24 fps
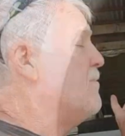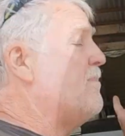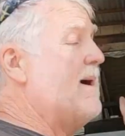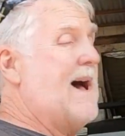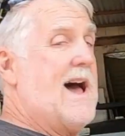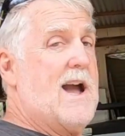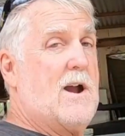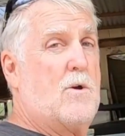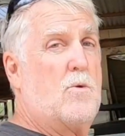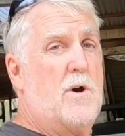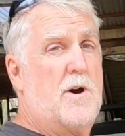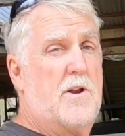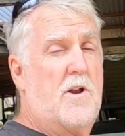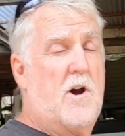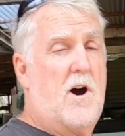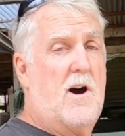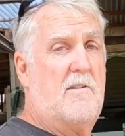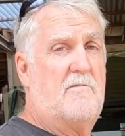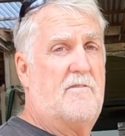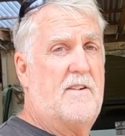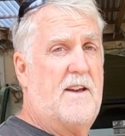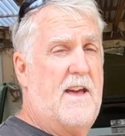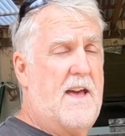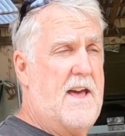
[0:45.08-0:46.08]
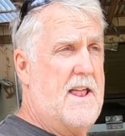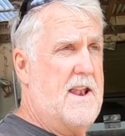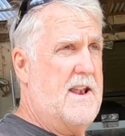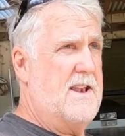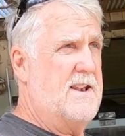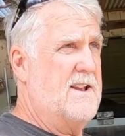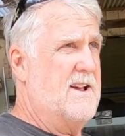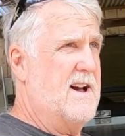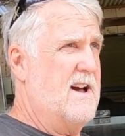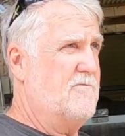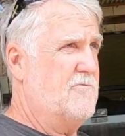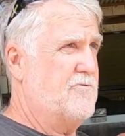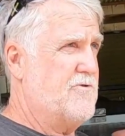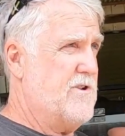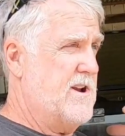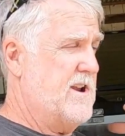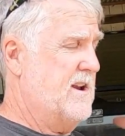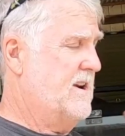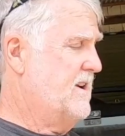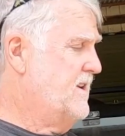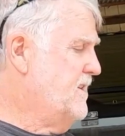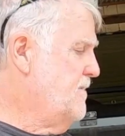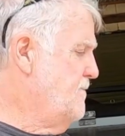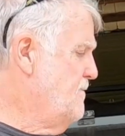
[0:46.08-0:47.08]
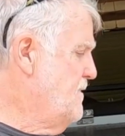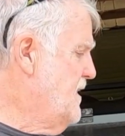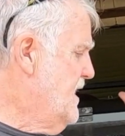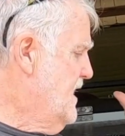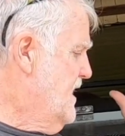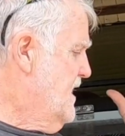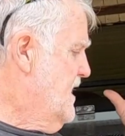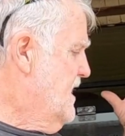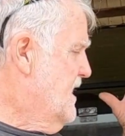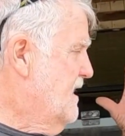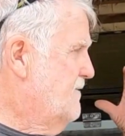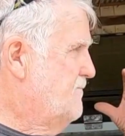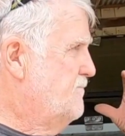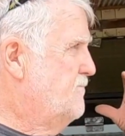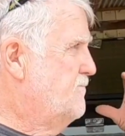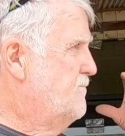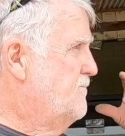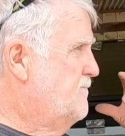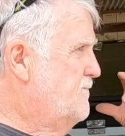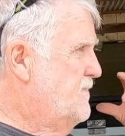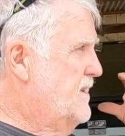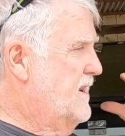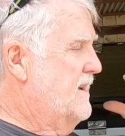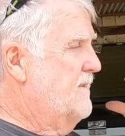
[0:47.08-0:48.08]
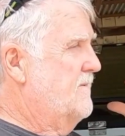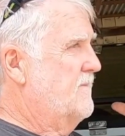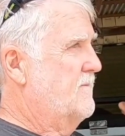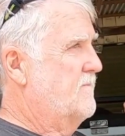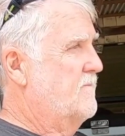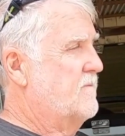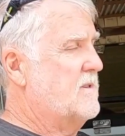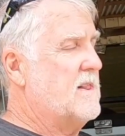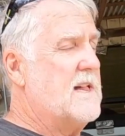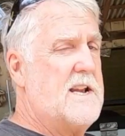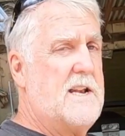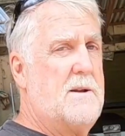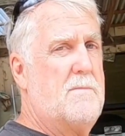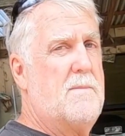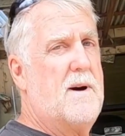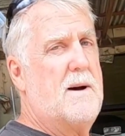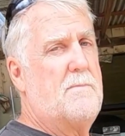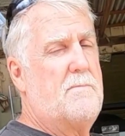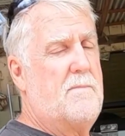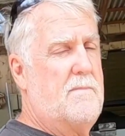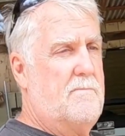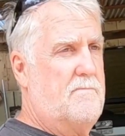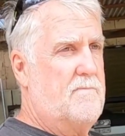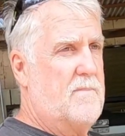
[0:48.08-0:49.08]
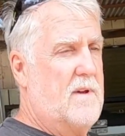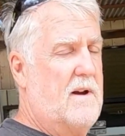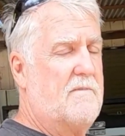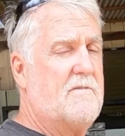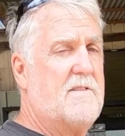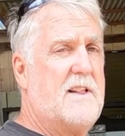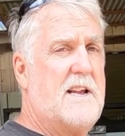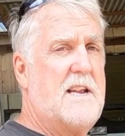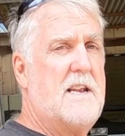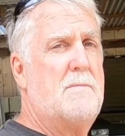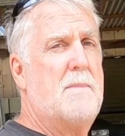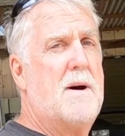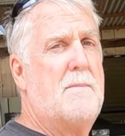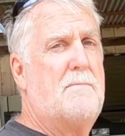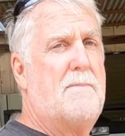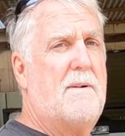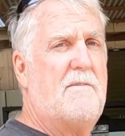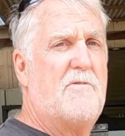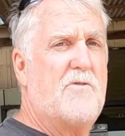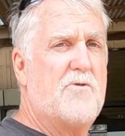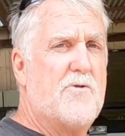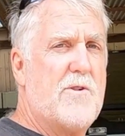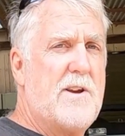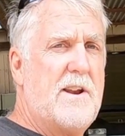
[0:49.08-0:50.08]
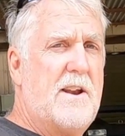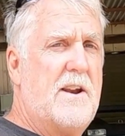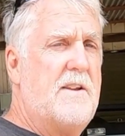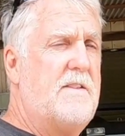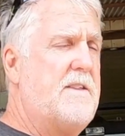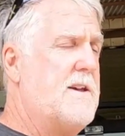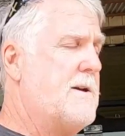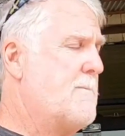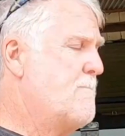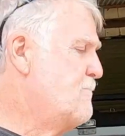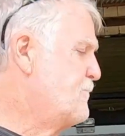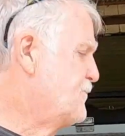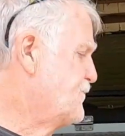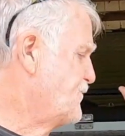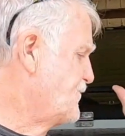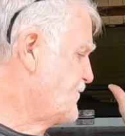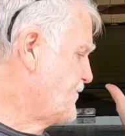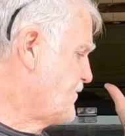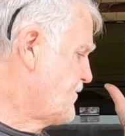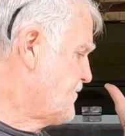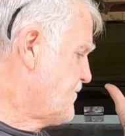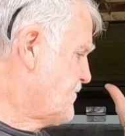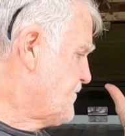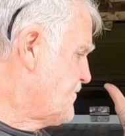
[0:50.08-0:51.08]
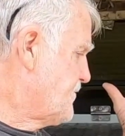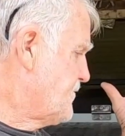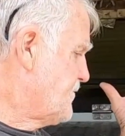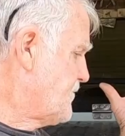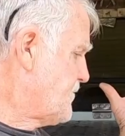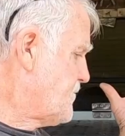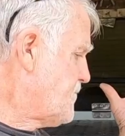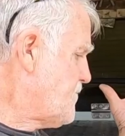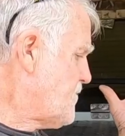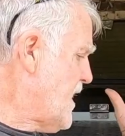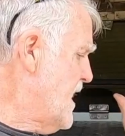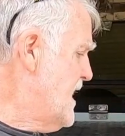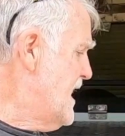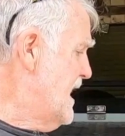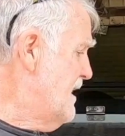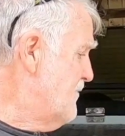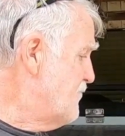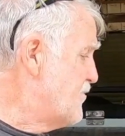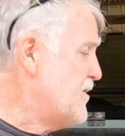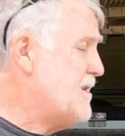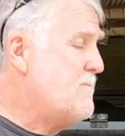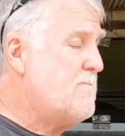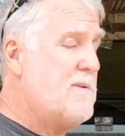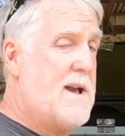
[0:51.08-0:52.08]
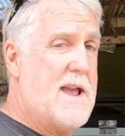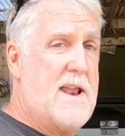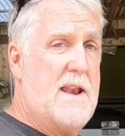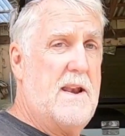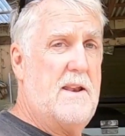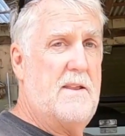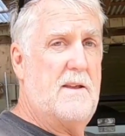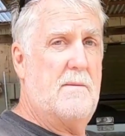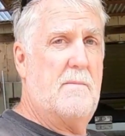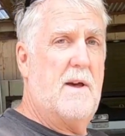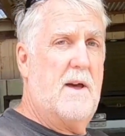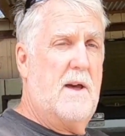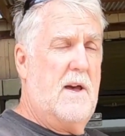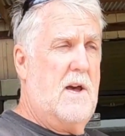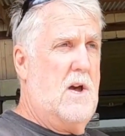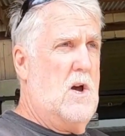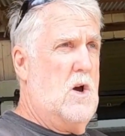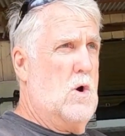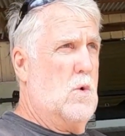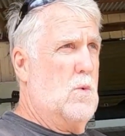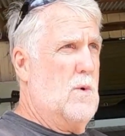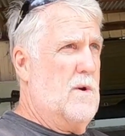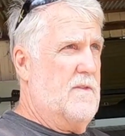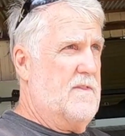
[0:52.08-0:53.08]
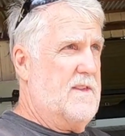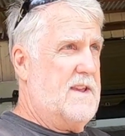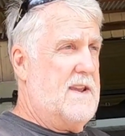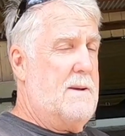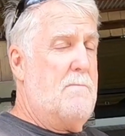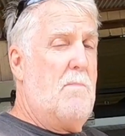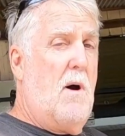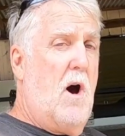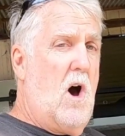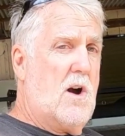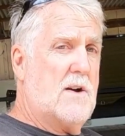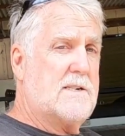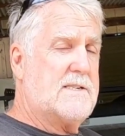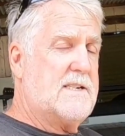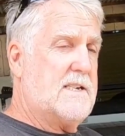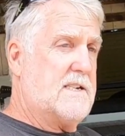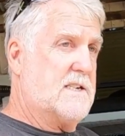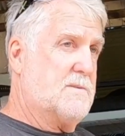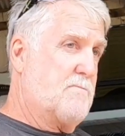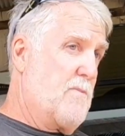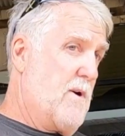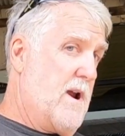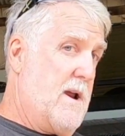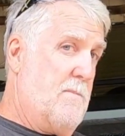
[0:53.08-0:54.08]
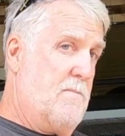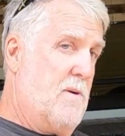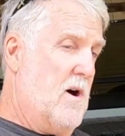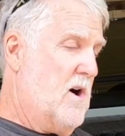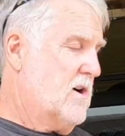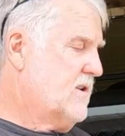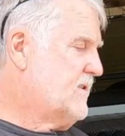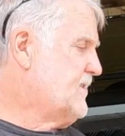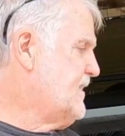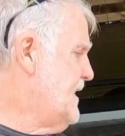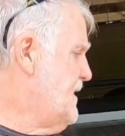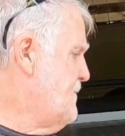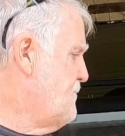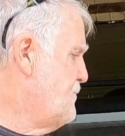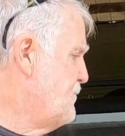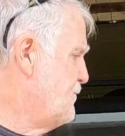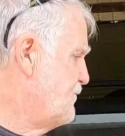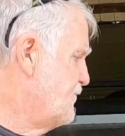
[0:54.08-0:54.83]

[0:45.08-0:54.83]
back one off, and I've treated them. I've cleaned them up. I've treated them, and I've repainted them with epoxy, spray epoxy.